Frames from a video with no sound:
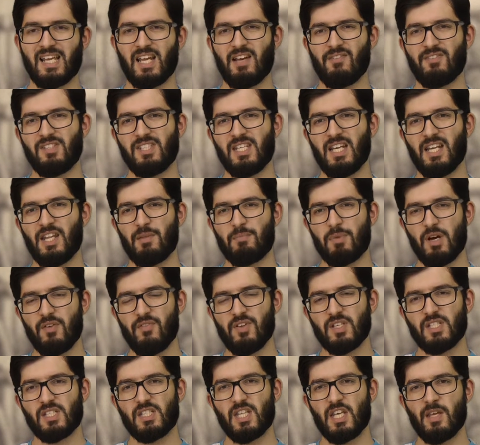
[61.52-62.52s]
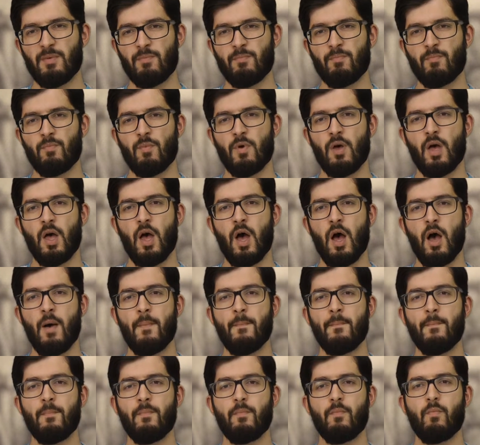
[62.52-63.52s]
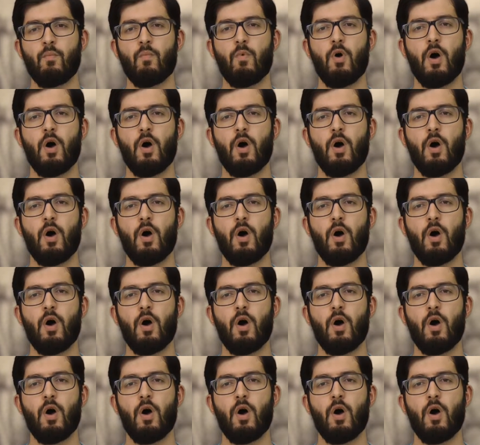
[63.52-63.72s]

kind of seen in the previous theme, kind